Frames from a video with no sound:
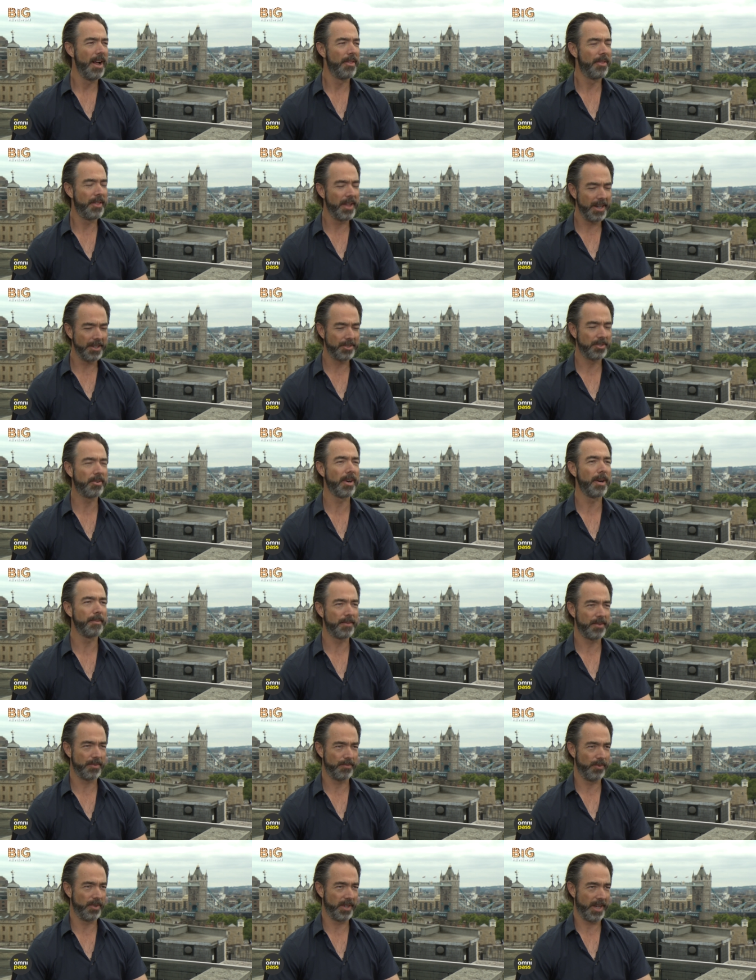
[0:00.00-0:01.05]
Then a
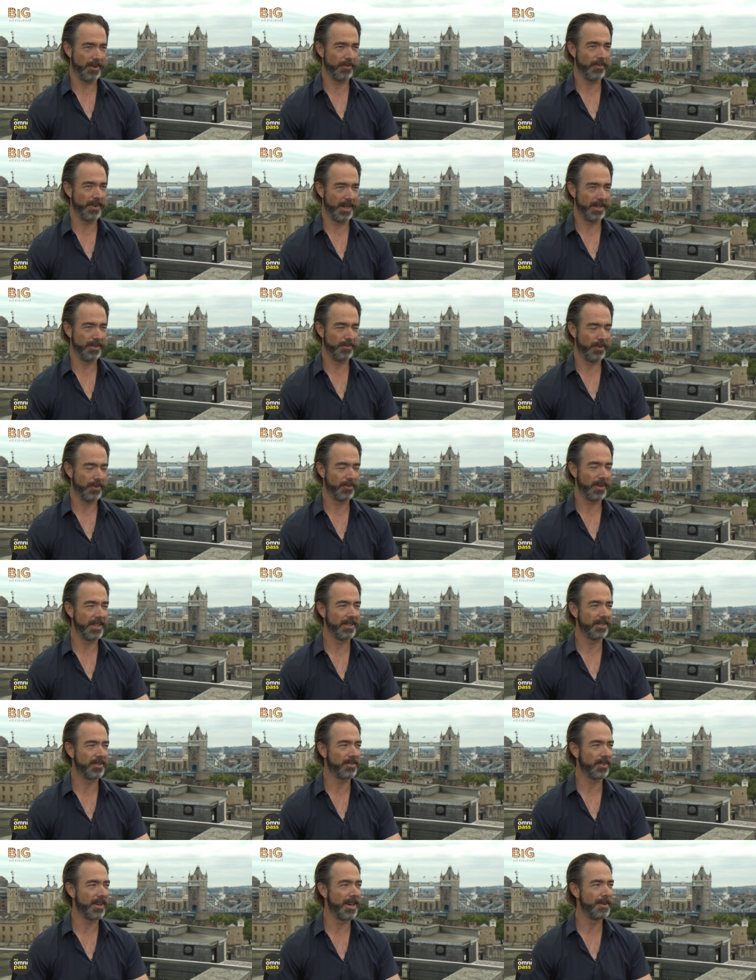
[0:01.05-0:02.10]
script will get written. We'll write
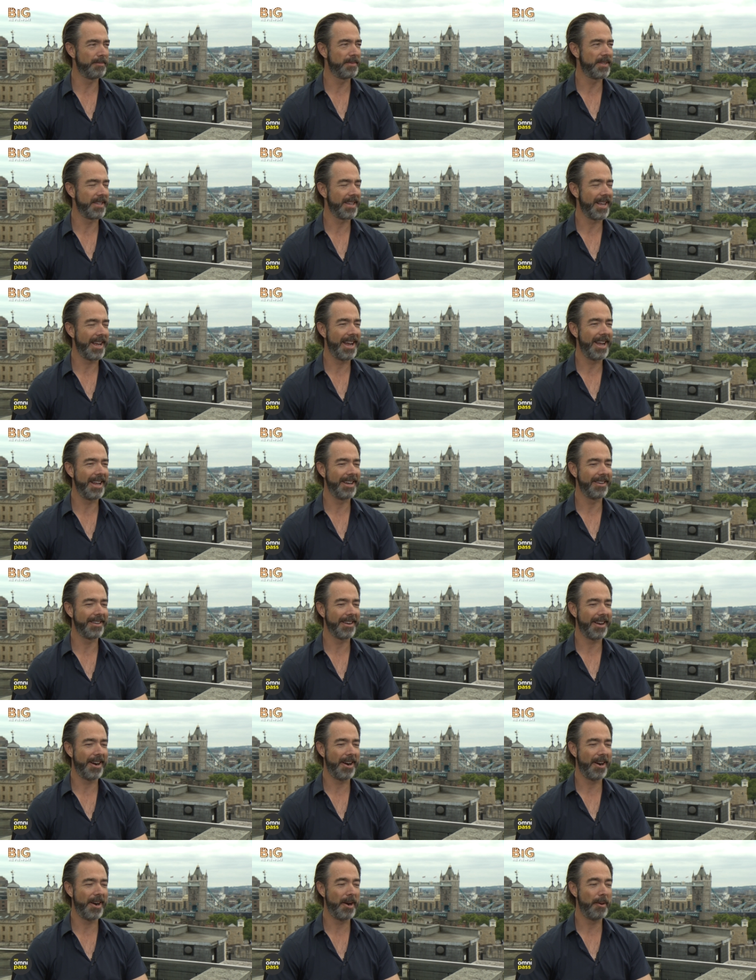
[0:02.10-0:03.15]
the script, and
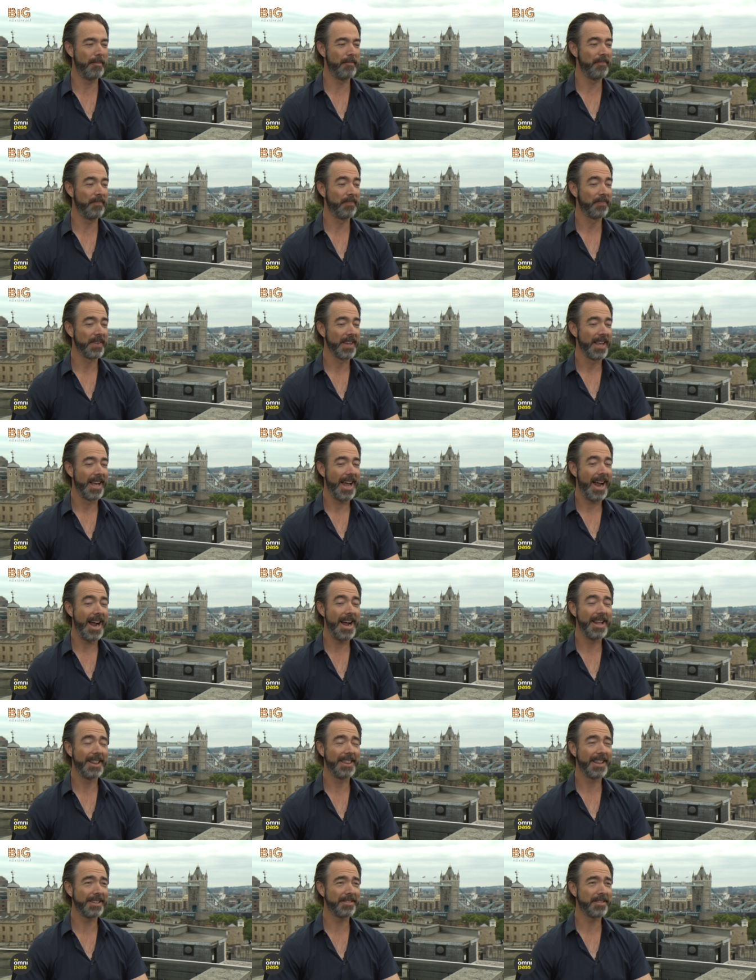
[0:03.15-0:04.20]
um,
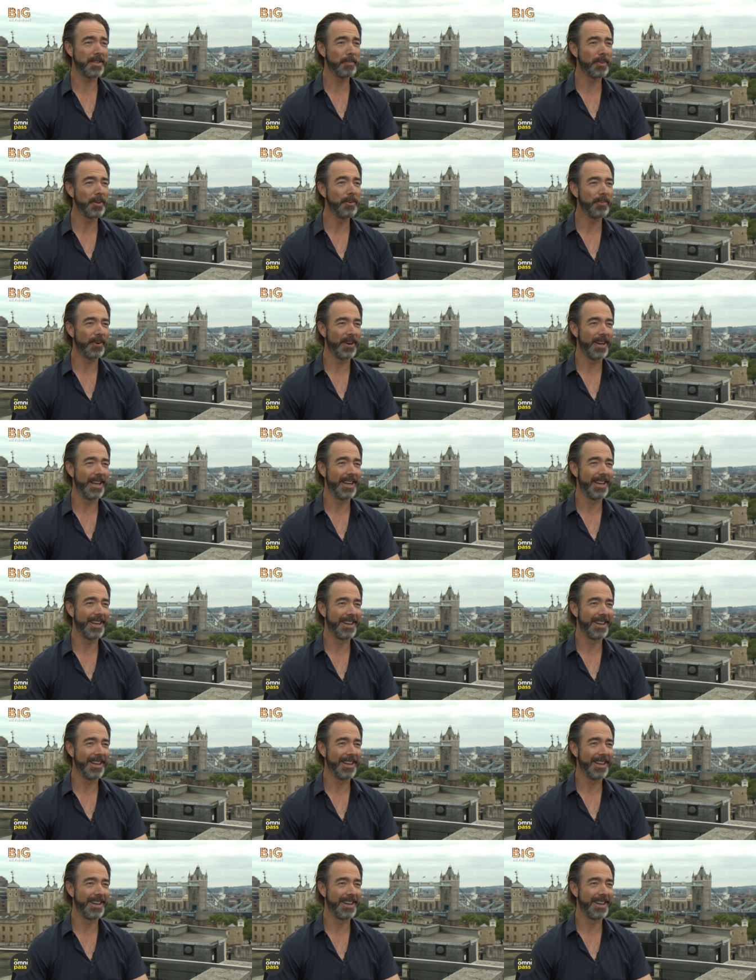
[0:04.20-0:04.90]
and that's the blueprint.